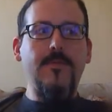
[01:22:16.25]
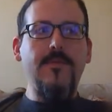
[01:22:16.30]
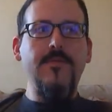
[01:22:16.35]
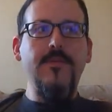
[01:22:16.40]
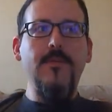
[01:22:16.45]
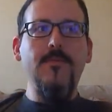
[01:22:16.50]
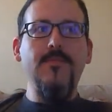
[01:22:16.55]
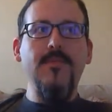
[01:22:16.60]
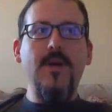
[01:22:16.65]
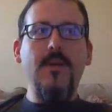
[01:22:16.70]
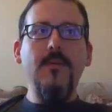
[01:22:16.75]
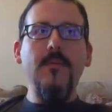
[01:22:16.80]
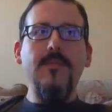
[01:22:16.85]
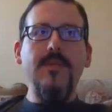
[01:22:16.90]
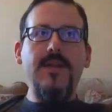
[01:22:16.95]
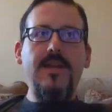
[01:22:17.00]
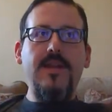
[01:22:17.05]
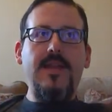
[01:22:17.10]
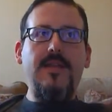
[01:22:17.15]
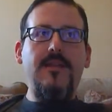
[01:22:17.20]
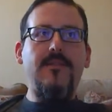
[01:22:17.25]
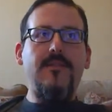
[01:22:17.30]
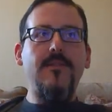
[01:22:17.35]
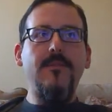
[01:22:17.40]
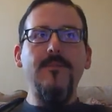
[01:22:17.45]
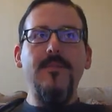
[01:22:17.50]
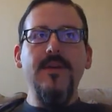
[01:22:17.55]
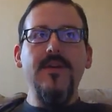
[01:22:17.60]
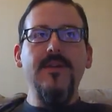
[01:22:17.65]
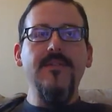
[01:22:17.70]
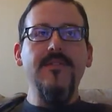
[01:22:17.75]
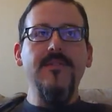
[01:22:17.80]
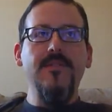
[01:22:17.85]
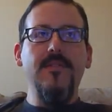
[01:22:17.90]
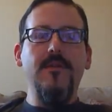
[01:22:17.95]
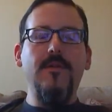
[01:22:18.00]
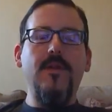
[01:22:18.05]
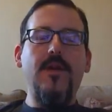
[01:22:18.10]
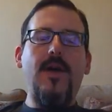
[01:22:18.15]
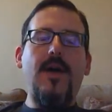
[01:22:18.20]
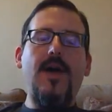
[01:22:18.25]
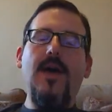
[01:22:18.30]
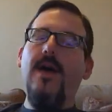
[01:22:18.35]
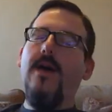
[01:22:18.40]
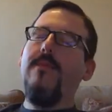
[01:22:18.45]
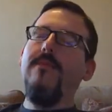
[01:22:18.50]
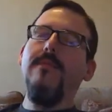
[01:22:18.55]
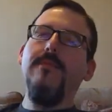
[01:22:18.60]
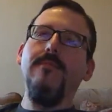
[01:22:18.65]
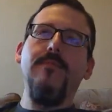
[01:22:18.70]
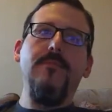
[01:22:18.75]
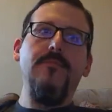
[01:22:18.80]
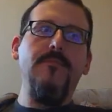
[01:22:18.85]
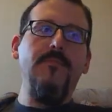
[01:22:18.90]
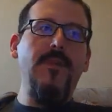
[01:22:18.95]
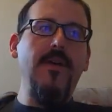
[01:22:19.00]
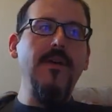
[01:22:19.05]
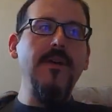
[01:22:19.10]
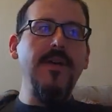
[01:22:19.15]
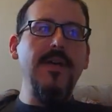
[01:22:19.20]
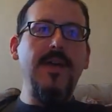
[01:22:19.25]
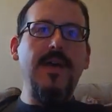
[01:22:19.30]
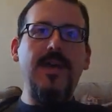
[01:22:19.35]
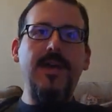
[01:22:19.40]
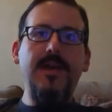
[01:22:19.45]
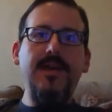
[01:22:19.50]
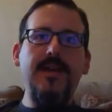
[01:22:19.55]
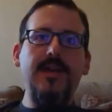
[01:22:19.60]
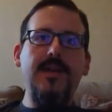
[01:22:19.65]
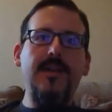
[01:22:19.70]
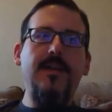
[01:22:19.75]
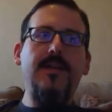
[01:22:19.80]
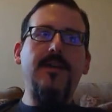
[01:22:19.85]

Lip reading: you probably need to, because very candid,